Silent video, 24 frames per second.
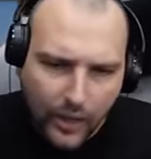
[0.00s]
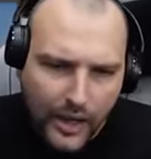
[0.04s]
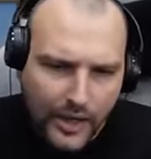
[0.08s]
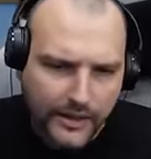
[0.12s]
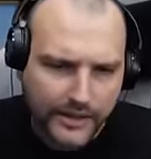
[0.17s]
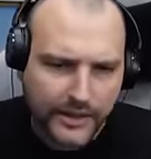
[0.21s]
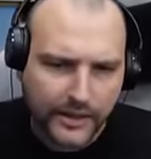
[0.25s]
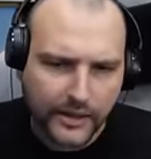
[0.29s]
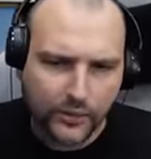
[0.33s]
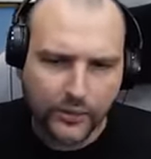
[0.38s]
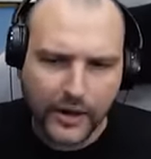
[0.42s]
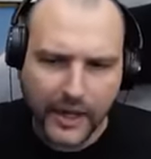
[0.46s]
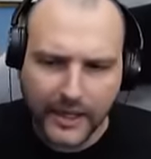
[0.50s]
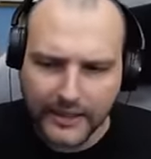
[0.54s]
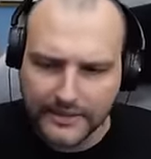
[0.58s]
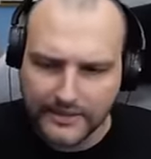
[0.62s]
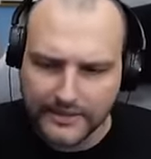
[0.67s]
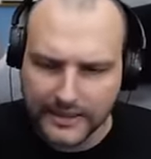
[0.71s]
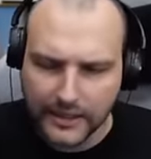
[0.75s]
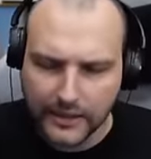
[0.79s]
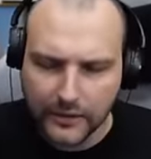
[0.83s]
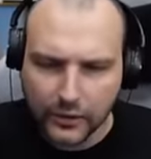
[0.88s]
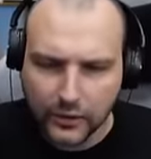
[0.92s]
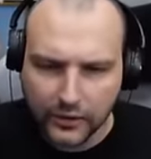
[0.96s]

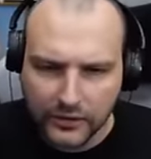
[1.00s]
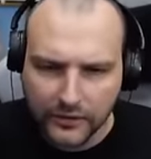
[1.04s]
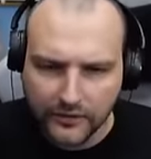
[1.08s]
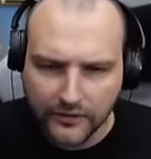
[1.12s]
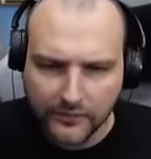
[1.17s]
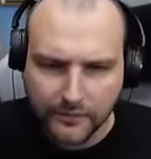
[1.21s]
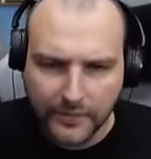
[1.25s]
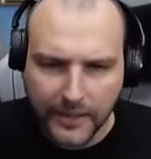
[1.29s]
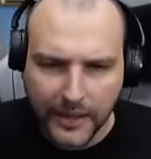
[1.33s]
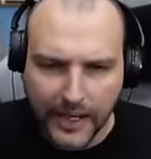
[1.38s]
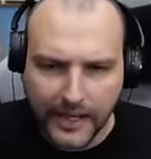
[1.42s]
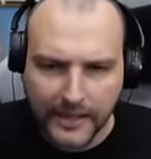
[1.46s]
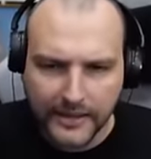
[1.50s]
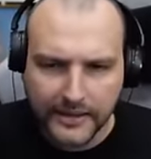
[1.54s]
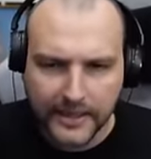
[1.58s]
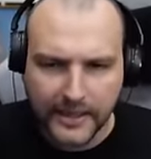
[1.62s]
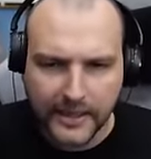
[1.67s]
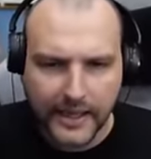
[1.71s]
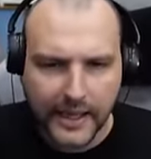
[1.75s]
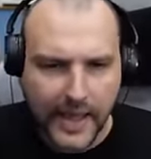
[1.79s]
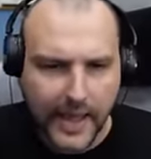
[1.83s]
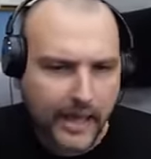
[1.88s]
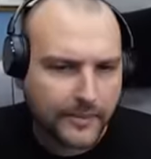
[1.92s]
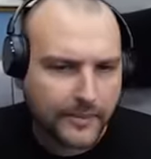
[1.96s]
otherwise I could have played the
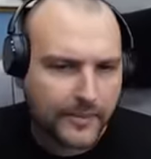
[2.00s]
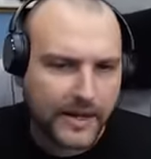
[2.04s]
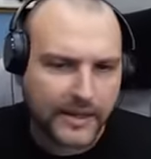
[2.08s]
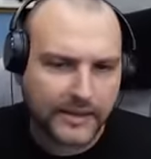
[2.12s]
game,